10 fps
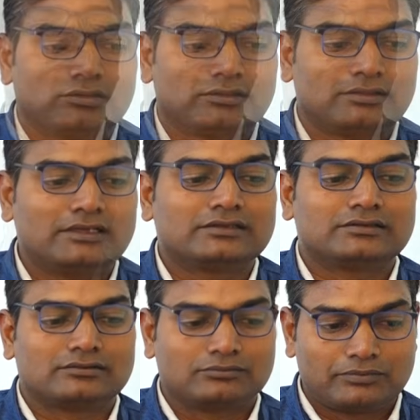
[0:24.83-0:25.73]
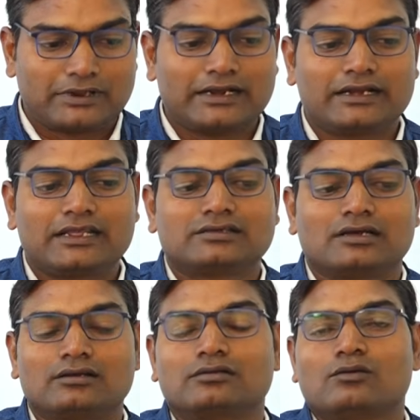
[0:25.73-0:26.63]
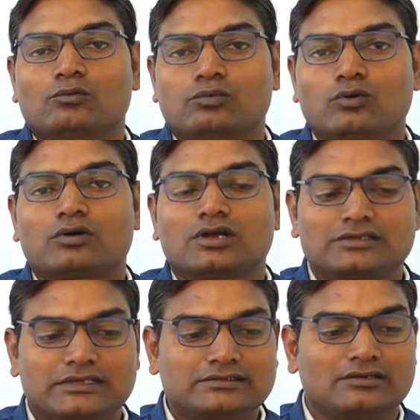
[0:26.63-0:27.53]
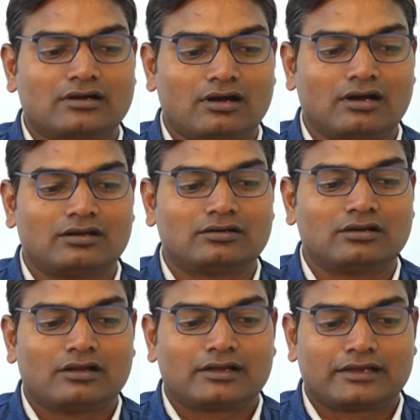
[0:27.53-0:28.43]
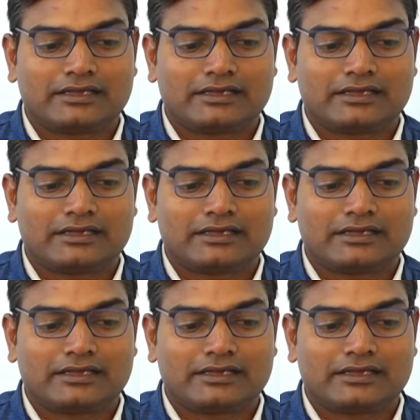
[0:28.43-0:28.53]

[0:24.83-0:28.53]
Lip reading: This presentation focuses on